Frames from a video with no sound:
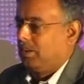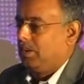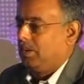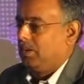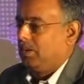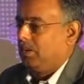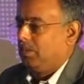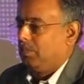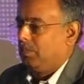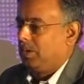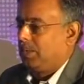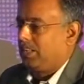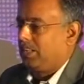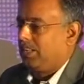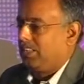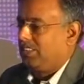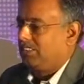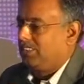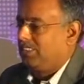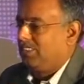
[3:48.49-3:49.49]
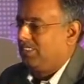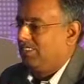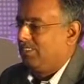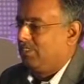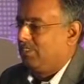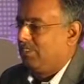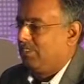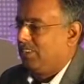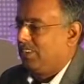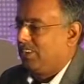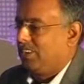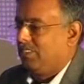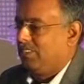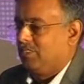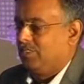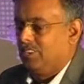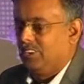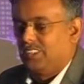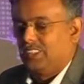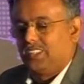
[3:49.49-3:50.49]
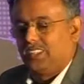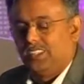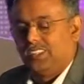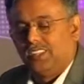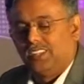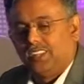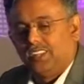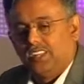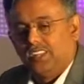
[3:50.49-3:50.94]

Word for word: uh, multinational from where I was working,